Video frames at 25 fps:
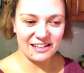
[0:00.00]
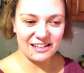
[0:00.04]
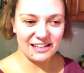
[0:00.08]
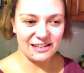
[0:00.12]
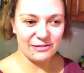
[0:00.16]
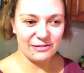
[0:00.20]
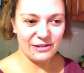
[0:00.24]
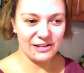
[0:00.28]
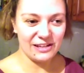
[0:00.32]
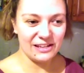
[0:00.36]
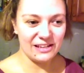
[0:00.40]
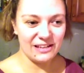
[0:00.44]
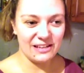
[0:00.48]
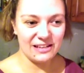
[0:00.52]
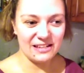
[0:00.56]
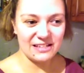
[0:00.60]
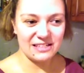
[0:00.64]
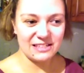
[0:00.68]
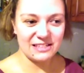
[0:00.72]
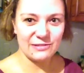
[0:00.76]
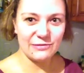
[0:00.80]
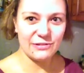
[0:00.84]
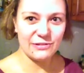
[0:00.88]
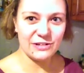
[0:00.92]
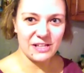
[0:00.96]
Giving a
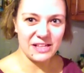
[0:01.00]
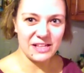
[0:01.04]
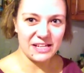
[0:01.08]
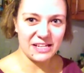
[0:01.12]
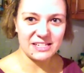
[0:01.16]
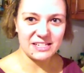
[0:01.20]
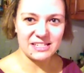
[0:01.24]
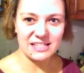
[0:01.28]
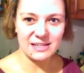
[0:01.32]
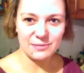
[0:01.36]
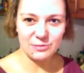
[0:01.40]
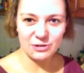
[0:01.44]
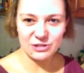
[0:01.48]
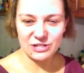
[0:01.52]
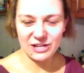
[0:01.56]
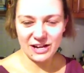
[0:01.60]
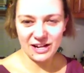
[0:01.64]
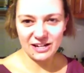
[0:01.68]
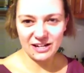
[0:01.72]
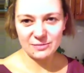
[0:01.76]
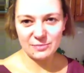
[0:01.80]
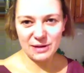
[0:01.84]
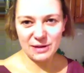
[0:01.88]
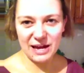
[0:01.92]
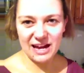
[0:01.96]
severely disabled
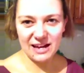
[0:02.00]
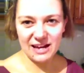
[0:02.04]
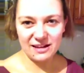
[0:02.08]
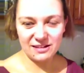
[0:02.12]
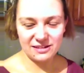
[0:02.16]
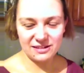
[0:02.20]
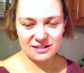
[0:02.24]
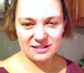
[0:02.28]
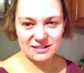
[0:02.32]
child a bath